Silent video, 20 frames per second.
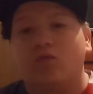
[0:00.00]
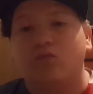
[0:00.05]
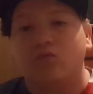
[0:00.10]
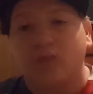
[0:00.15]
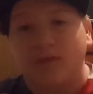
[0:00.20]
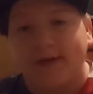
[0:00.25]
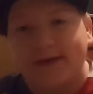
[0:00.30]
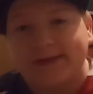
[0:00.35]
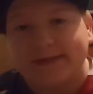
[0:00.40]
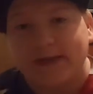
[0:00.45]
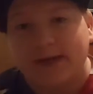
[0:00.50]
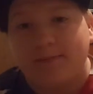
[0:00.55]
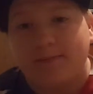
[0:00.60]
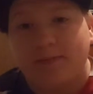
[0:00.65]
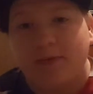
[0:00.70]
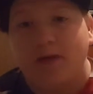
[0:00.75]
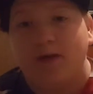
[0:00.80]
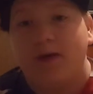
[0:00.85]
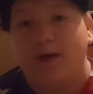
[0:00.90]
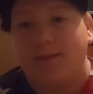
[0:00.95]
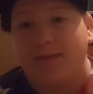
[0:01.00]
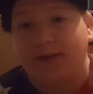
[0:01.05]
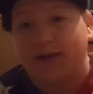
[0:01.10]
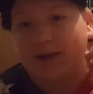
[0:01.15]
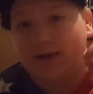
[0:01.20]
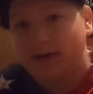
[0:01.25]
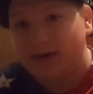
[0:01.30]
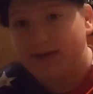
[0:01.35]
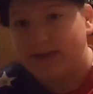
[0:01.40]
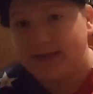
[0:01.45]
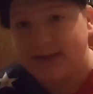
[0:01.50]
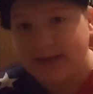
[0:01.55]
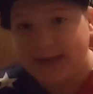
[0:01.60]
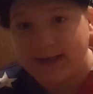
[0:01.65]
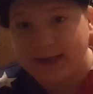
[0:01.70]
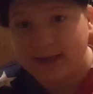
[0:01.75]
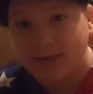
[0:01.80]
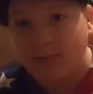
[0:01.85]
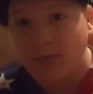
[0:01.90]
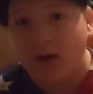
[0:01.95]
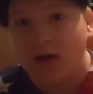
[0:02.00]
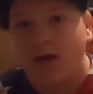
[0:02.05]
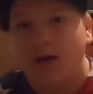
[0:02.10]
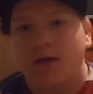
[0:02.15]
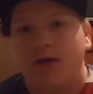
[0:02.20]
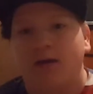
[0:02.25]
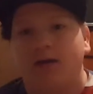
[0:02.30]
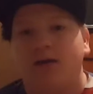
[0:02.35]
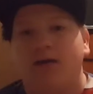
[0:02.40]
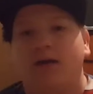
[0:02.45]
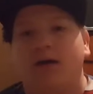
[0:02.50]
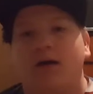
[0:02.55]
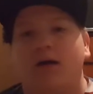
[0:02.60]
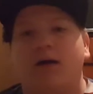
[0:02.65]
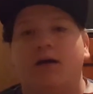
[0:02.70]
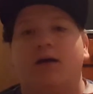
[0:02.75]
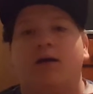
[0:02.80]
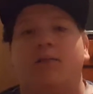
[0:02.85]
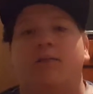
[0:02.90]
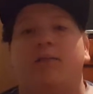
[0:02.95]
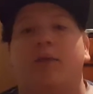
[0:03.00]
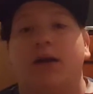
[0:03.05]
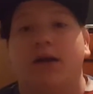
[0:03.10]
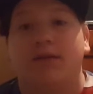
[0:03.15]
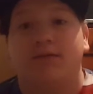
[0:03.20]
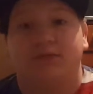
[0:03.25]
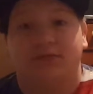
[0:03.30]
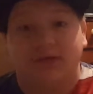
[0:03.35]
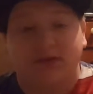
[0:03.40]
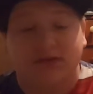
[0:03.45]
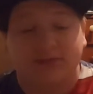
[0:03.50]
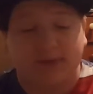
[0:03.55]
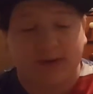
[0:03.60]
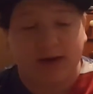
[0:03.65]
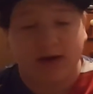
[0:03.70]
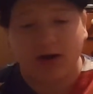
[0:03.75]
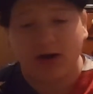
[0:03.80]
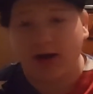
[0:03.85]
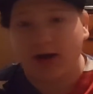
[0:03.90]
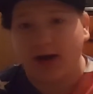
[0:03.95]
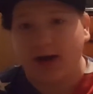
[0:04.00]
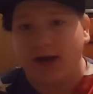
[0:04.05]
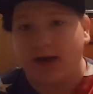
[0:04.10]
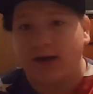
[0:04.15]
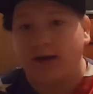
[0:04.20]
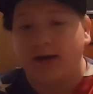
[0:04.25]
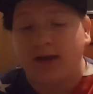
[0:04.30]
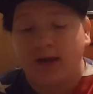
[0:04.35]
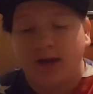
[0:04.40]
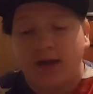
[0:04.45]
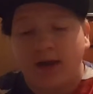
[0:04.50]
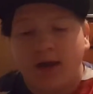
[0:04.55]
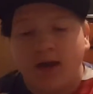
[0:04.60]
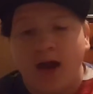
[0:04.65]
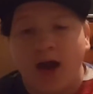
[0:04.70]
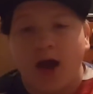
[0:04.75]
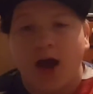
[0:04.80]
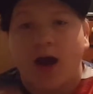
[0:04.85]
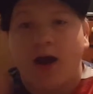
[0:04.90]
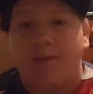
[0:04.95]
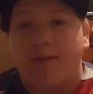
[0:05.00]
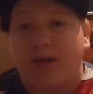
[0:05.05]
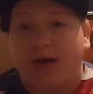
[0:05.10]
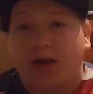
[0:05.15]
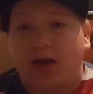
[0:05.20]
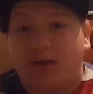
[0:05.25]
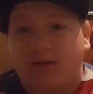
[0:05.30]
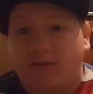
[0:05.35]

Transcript: What is up, Applier team? Um, my name is Chris Plyer, and I'm making